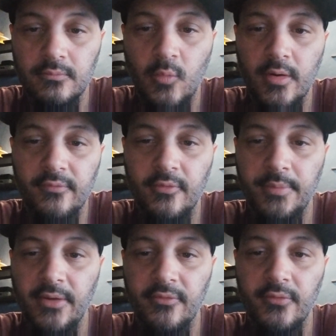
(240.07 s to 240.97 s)
Wonderful
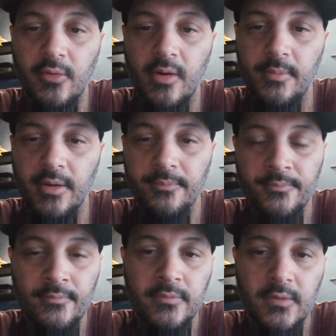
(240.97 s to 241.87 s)
piece of equipment.
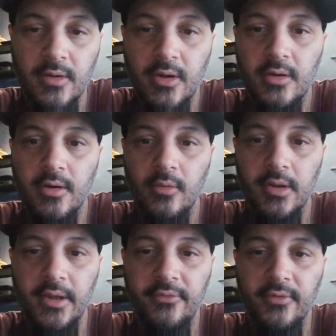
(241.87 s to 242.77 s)
Go
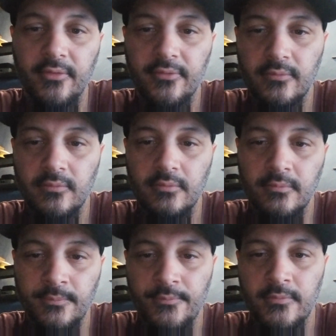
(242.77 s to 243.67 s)
Alesis.
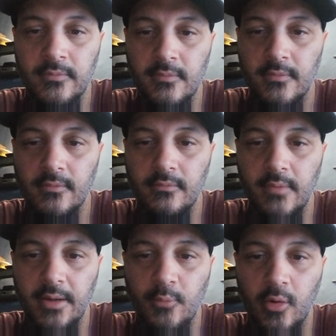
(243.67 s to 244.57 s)

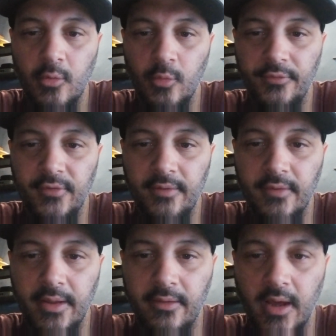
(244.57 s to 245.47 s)
Make more cool stuff
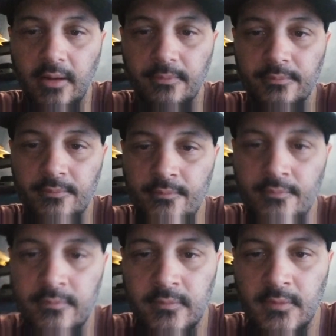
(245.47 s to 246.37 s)
like that.
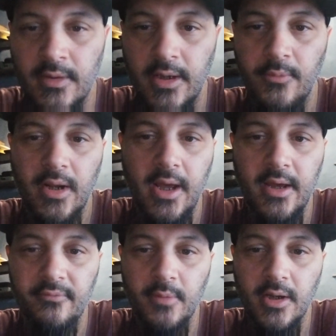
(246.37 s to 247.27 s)
And when I
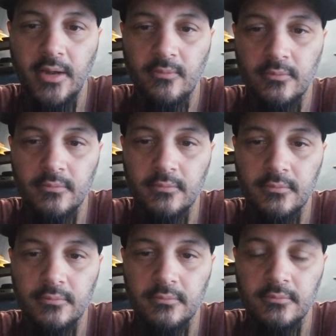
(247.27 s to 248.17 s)
have money,
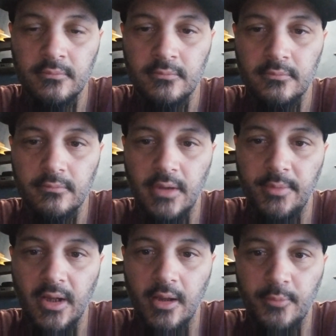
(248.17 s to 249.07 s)

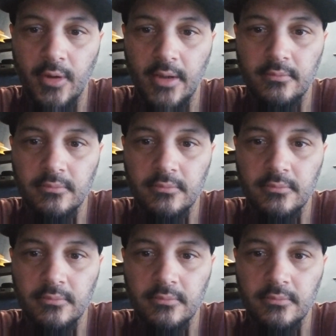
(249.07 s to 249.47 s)
maybe I'll upgrade.